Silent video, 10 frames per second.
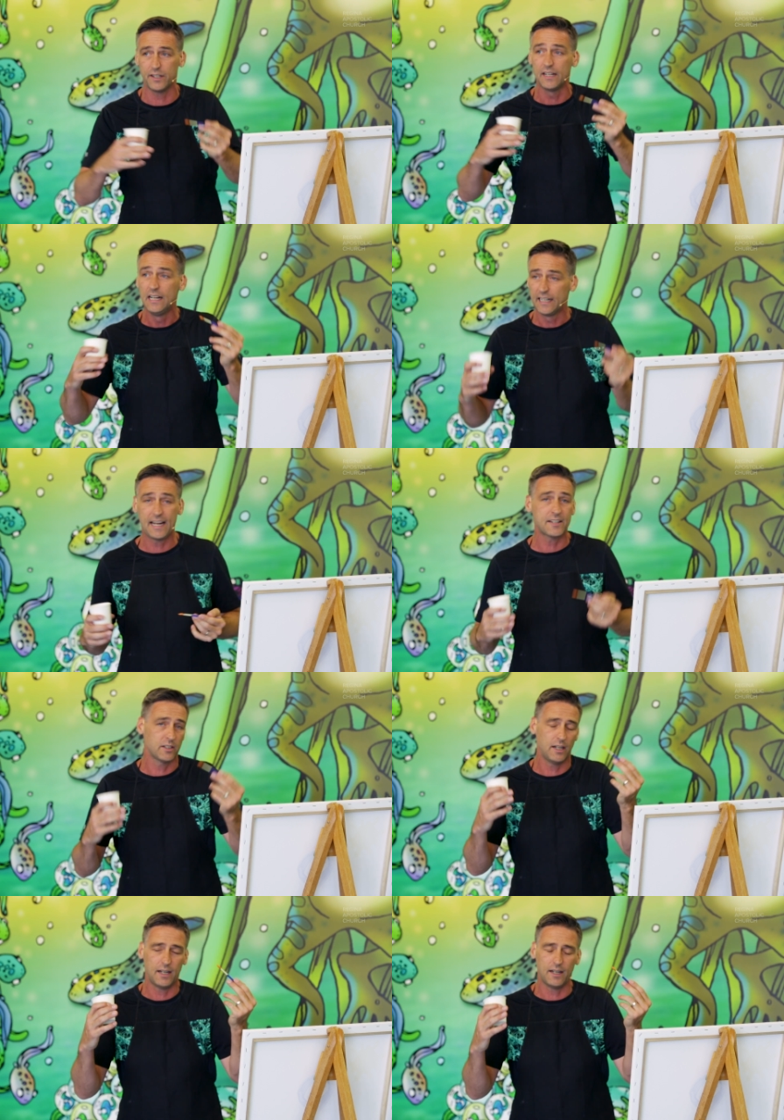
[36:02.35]
And he has
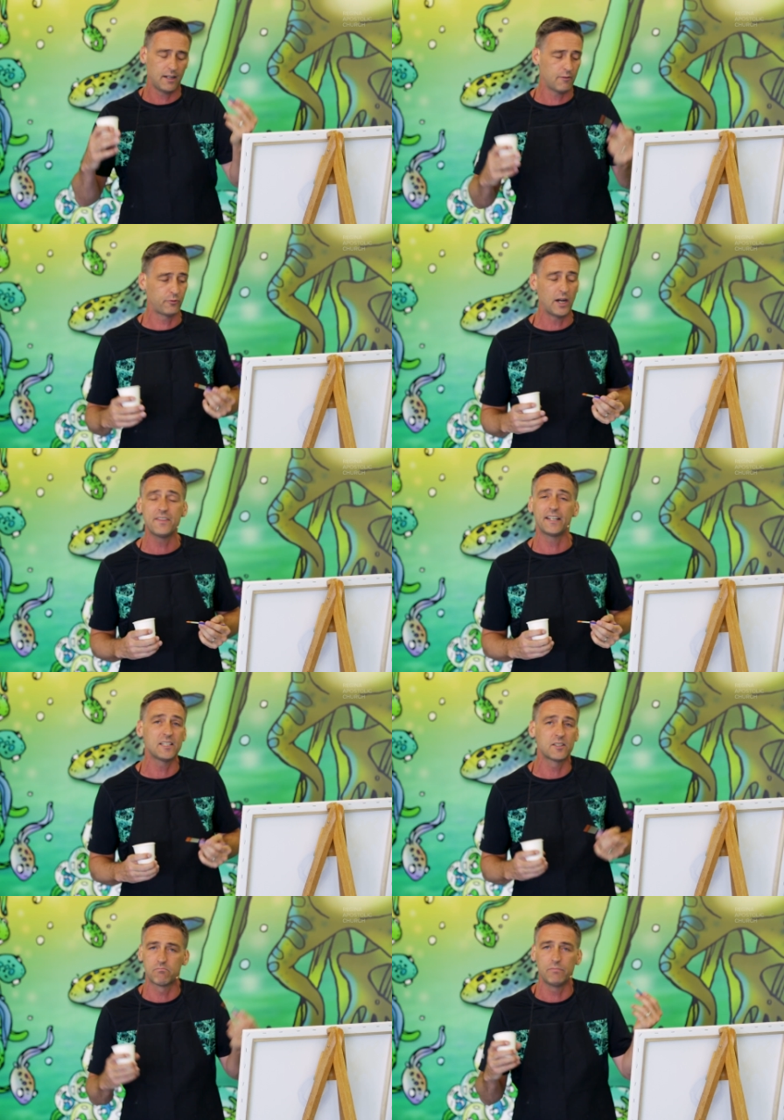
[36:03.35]
a, a friend that
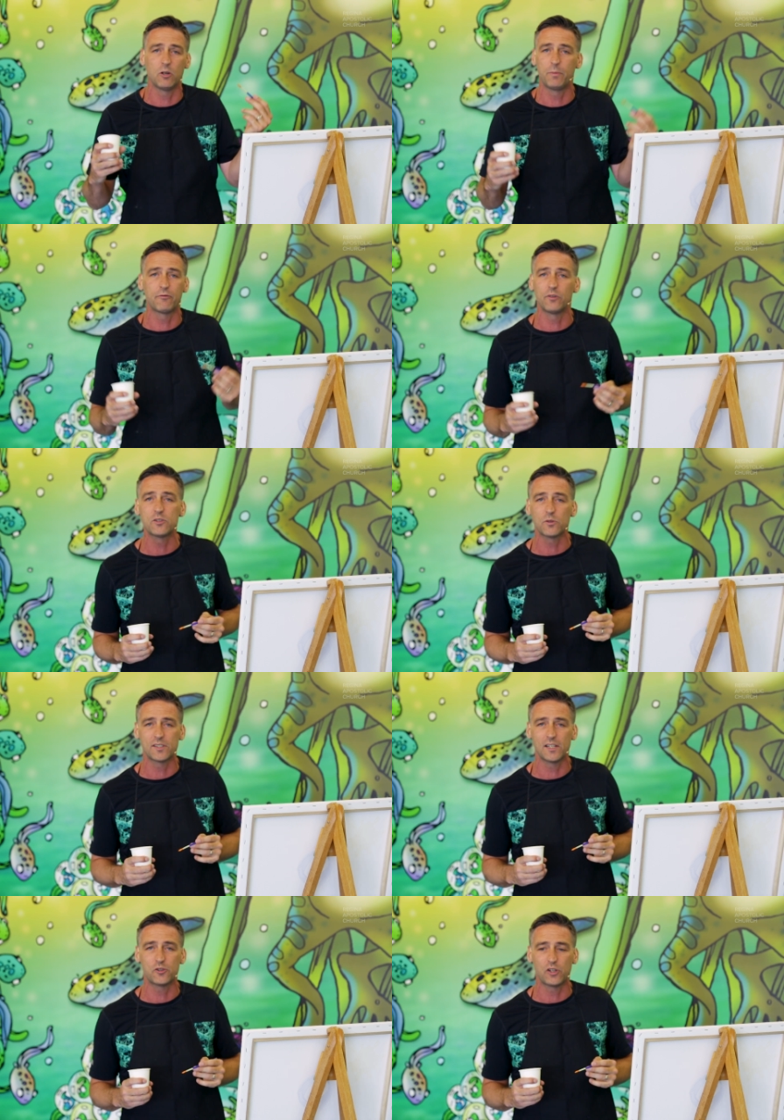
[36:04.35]
he's you know been friends with
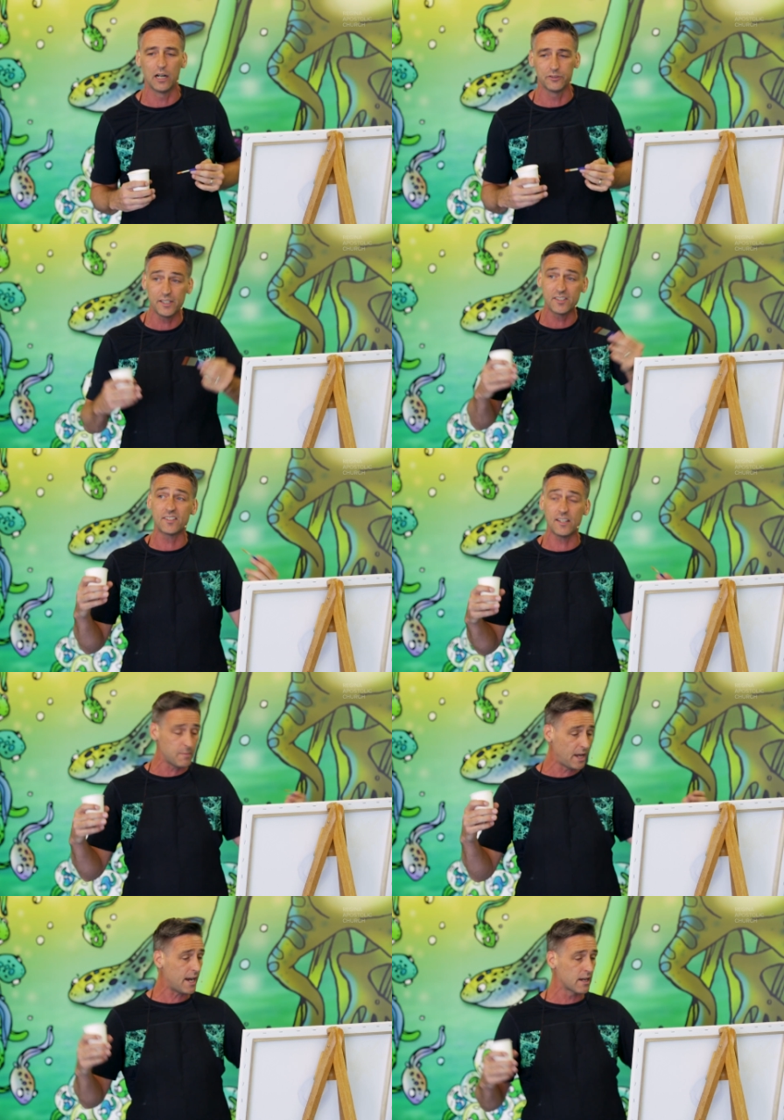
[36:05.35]
since childhood. And he says to
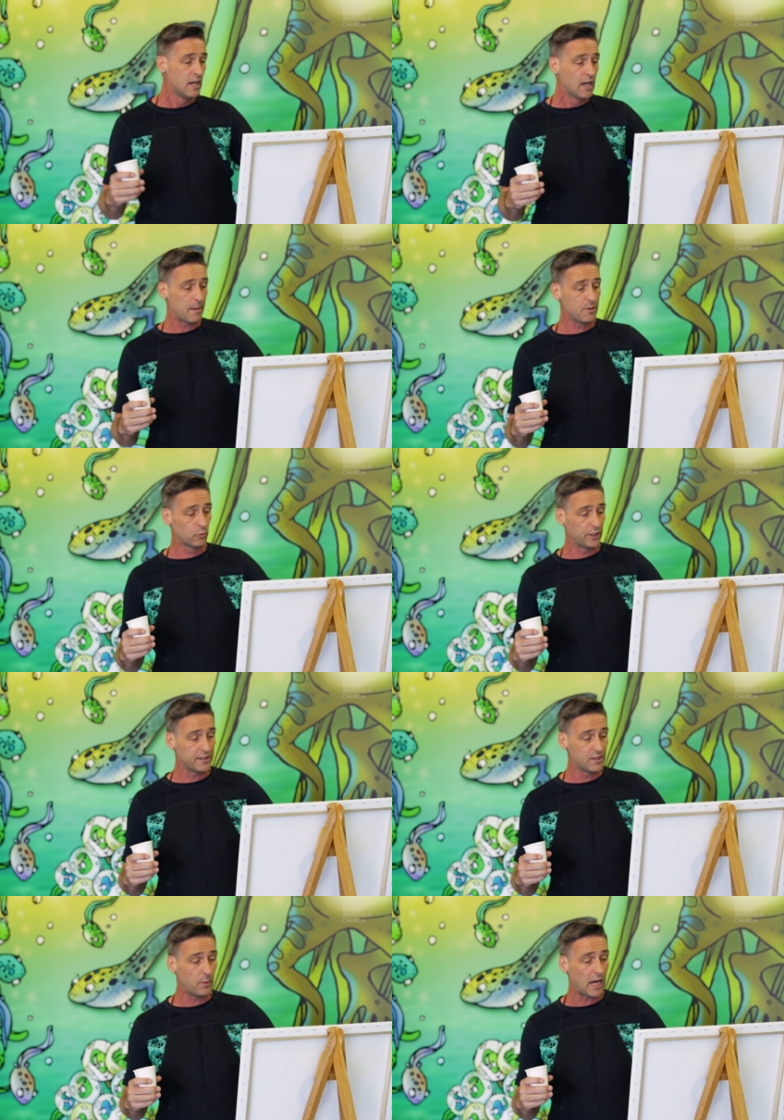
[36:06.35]
him, hey, I've been
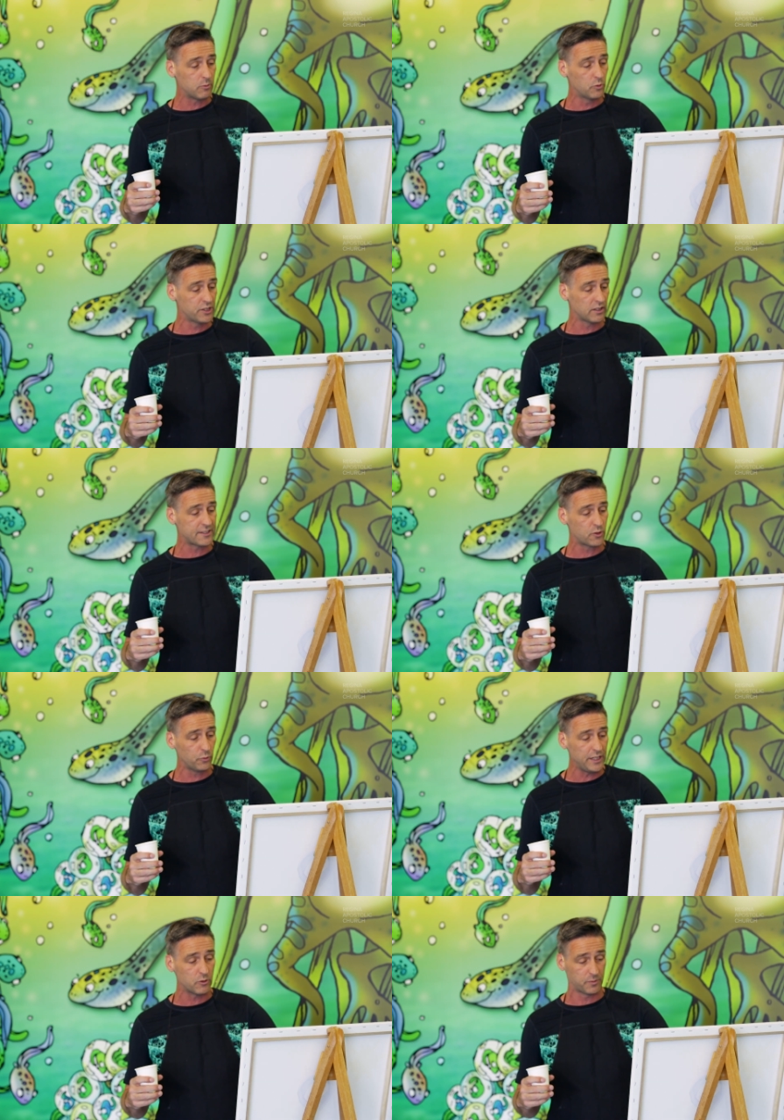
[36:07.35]
reading the Bible. Would you like to
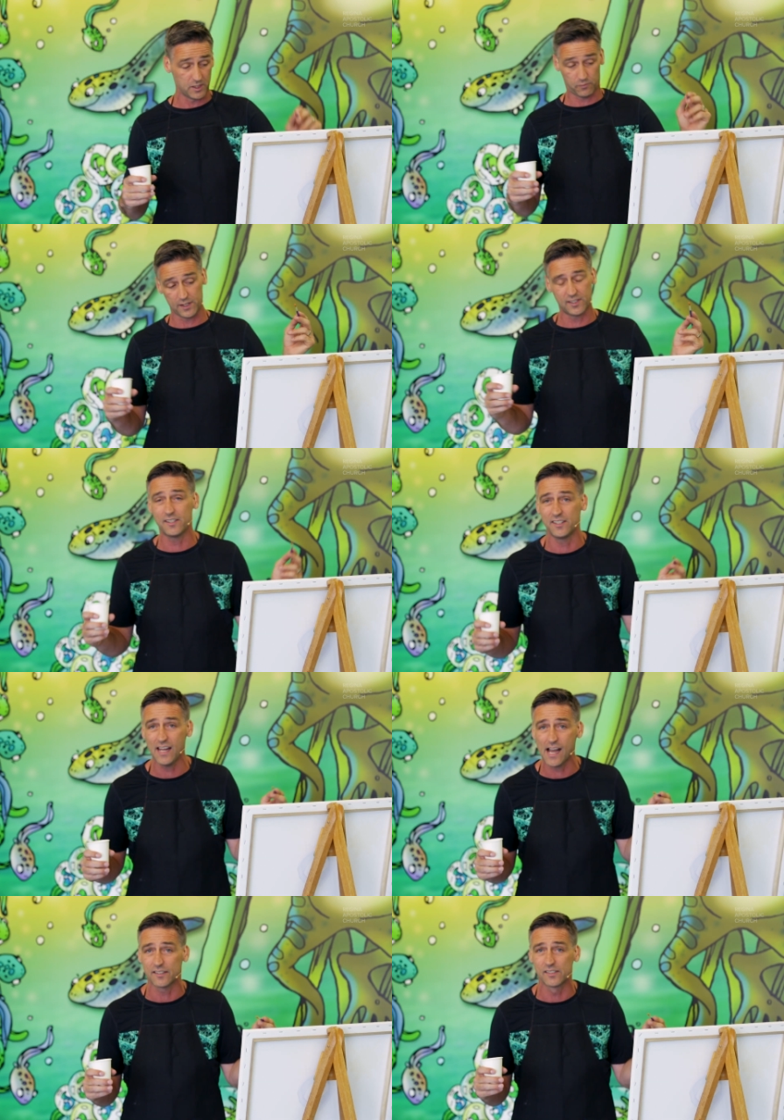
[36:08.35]
read it with me? His friend says
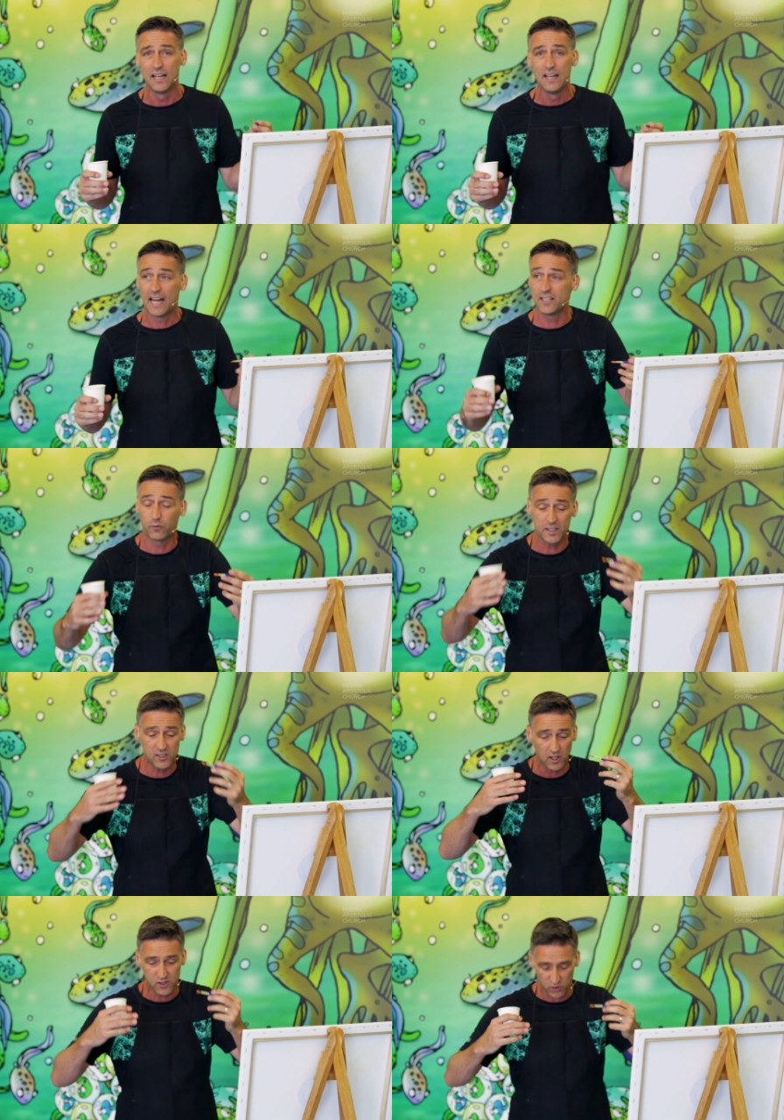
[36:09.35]
yes. And his friend
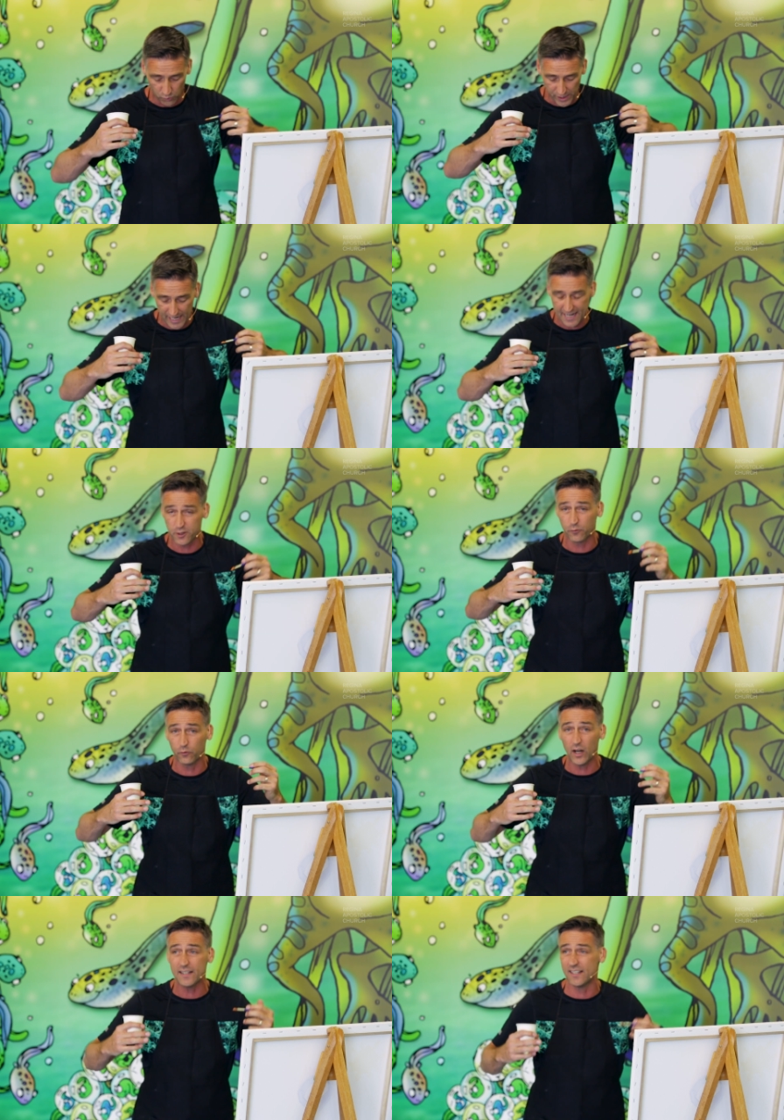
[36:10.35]
starts to read. And his
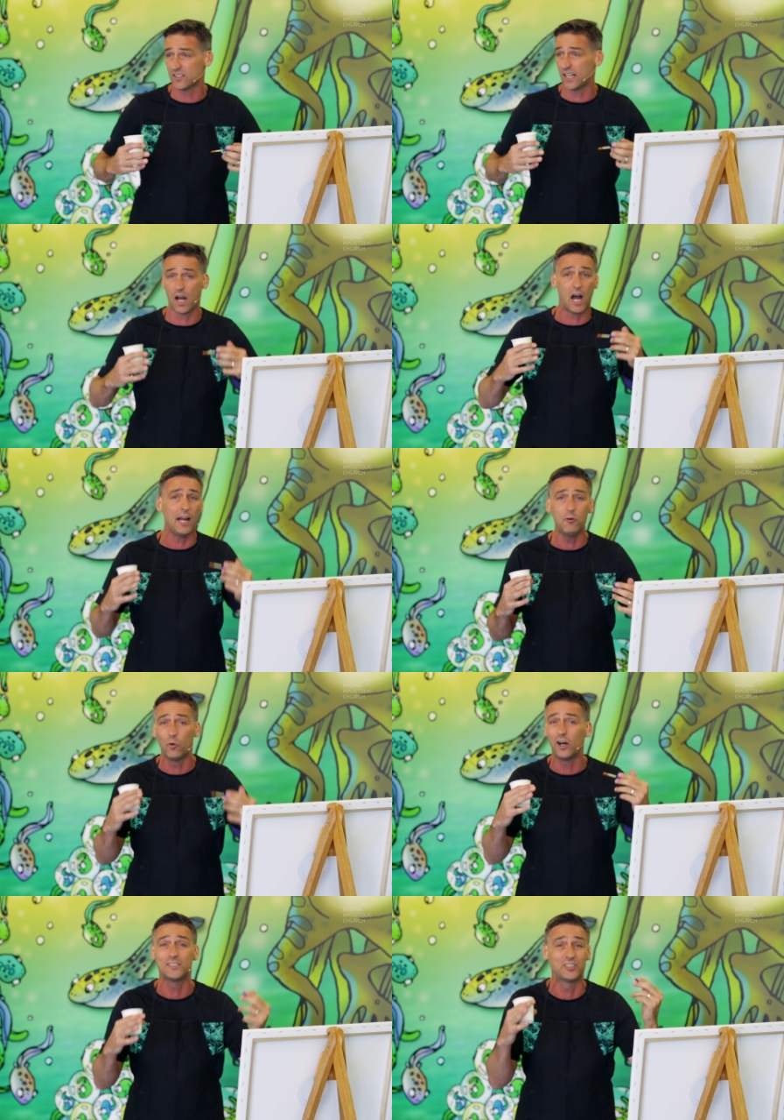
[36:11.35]
friend is like, I
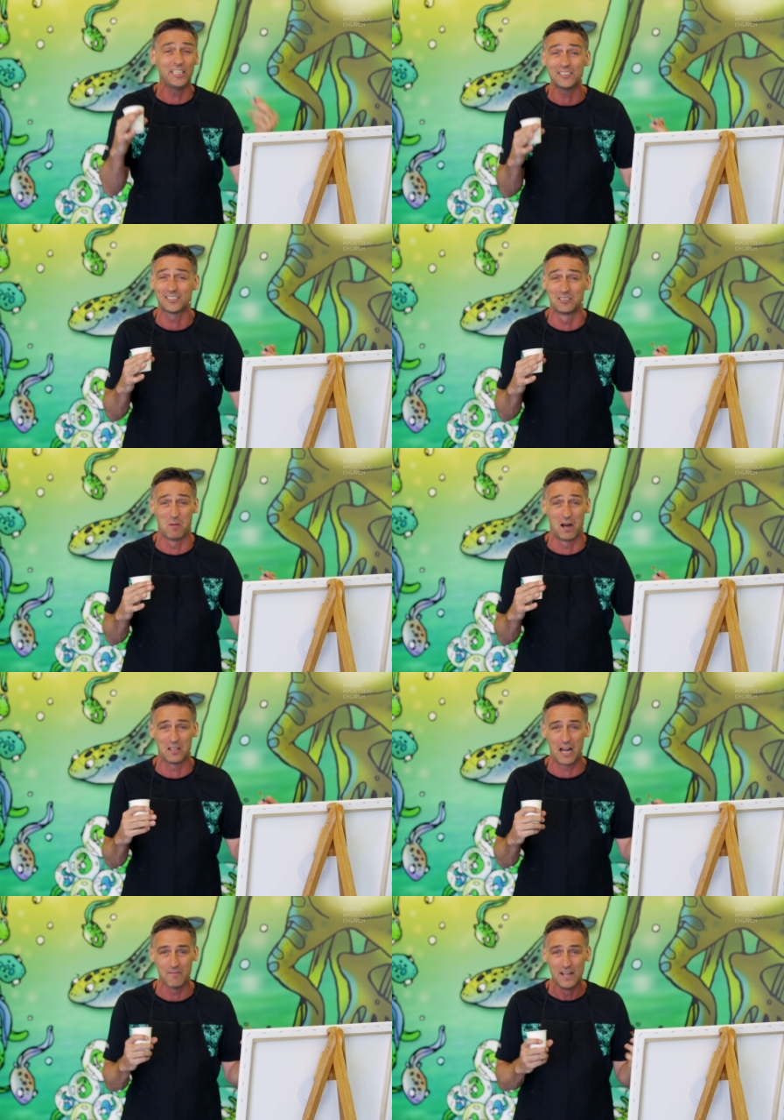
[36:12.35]
want Jesus in my
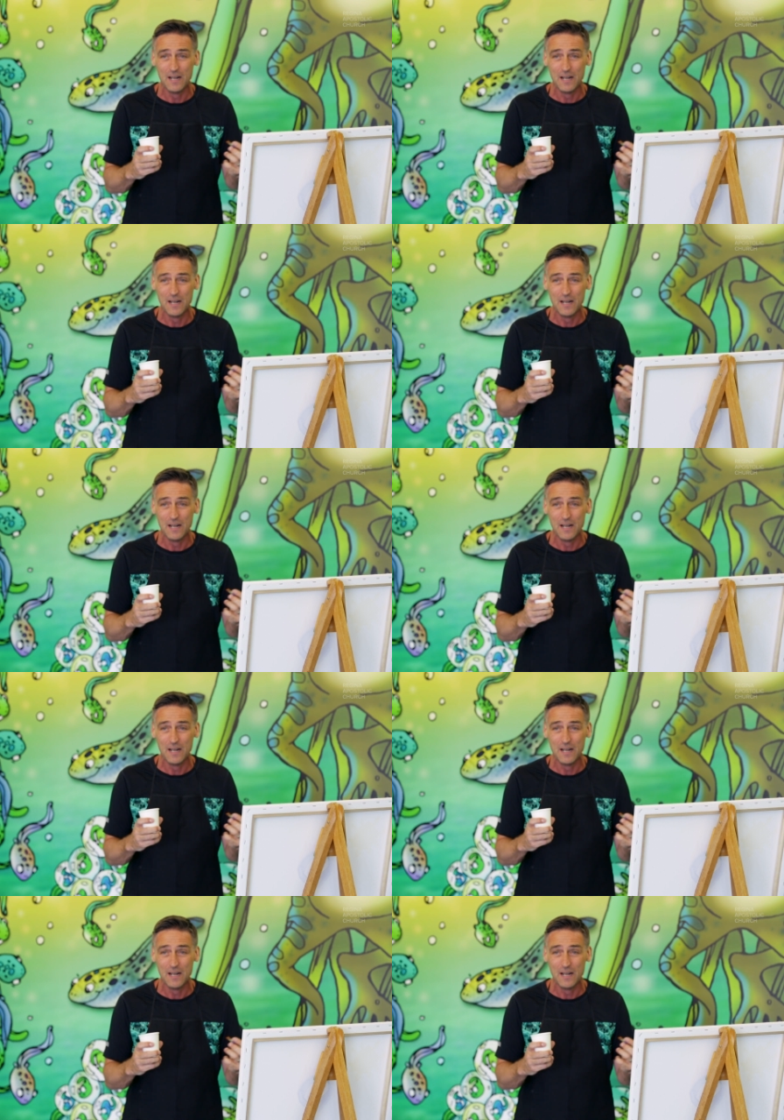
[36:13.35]
life.